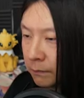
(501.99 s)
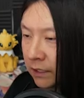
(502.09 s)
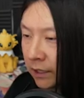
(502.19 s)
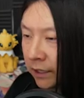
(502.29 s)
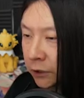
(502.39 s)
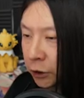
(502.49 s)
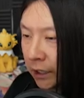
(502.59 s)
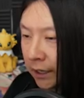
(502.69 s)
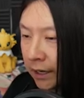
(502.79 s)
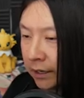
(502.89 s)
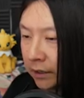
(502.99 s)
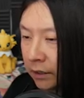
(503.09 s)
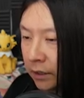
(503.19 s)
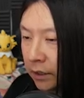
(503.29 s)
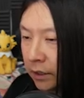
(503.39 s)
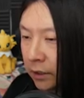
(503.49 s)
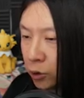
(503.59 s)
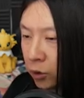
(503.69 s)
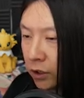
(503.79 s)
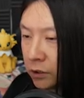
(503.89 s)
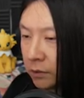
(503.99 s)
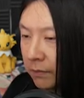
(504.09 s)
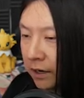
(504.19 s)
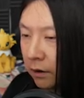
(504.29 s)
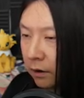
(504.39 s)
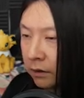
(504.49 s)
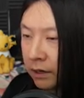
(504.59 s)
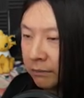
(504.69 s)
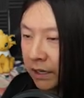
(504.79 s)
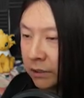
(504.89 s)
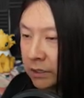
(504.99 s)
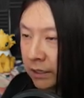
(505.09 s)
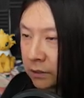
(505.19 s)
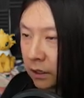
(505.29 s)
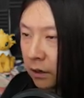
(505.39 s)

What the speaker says: Be like a Jedi, and trust my heart and my instincts.